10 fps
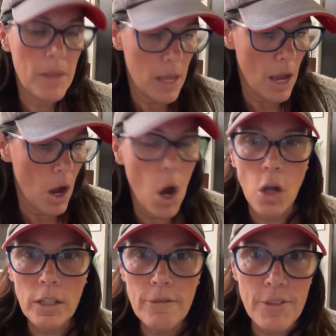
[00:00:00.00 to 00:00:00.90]
all
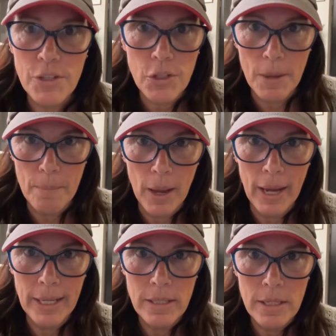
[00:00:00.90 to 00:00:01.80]
of this
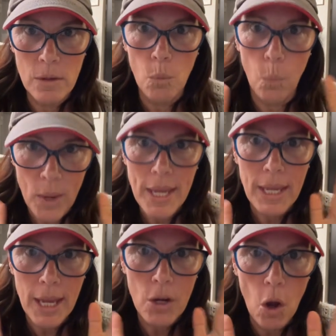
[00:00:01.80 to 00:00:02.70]
combined, we
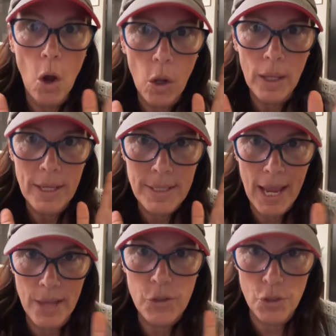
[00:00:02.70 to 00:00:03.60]
can all
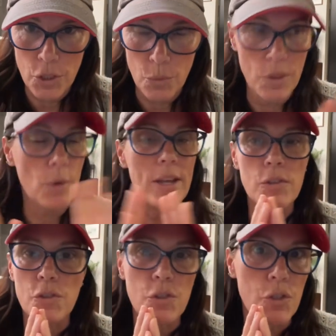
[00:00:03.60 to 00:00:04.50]
attest to. There
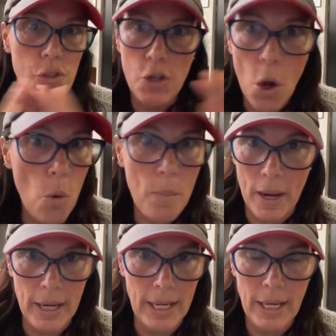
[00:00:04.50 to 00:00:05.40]
is nobody